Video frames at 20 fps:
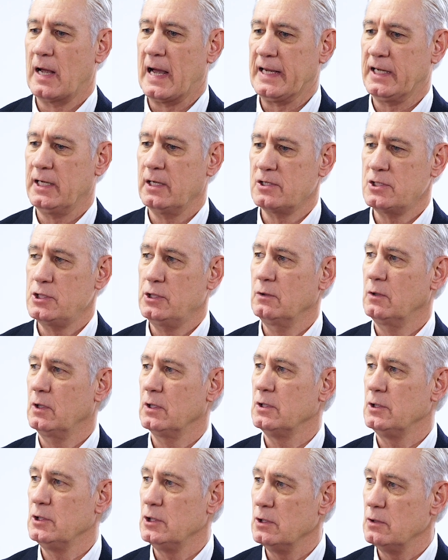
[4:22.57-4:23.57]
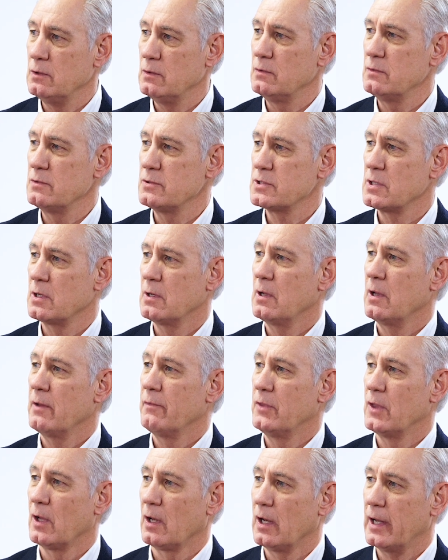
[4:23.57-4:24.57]
I guess you can use
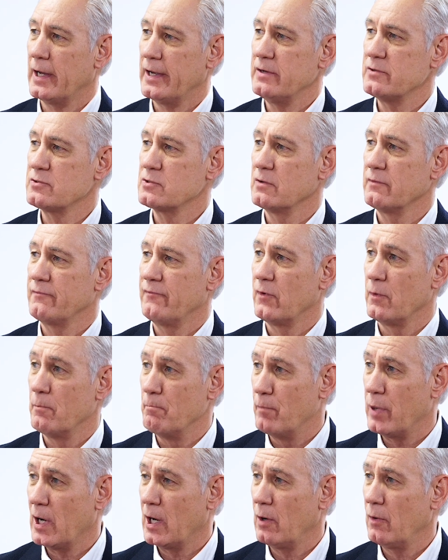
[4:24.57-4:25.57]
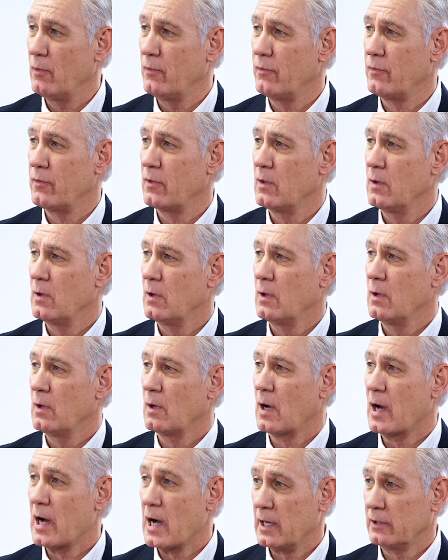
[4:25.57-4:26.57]
the laser for both
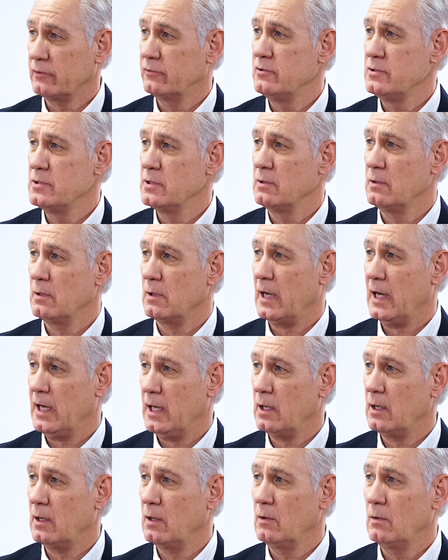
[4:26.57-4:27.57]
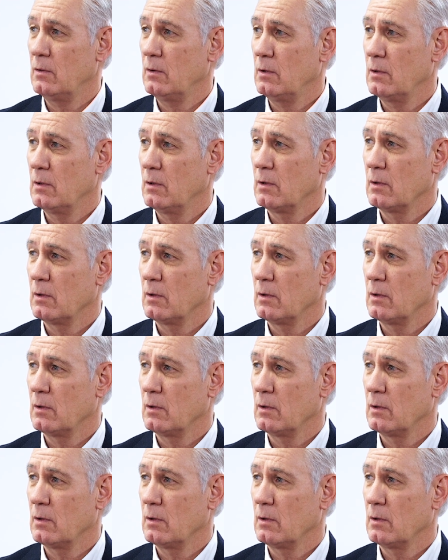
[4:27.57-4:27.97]
oxygen and